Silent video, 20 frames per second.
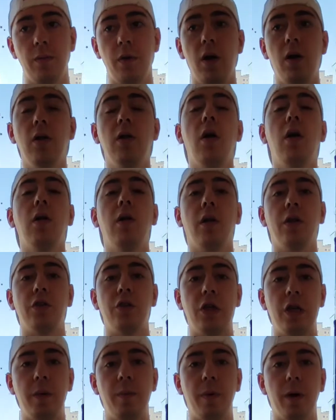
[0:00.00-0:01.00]
a lot
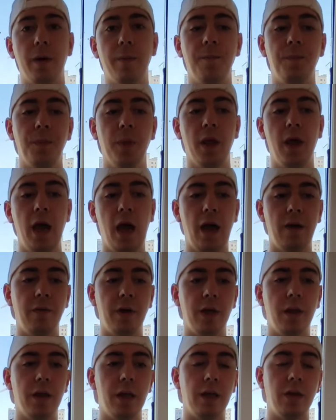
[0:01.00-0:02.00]
cheaper.
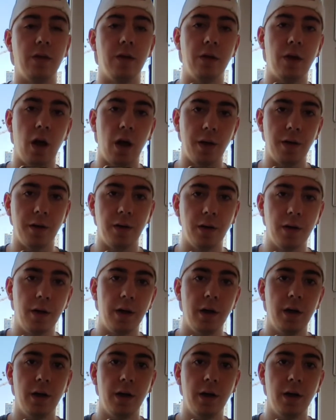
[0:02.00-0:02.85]
Having things done,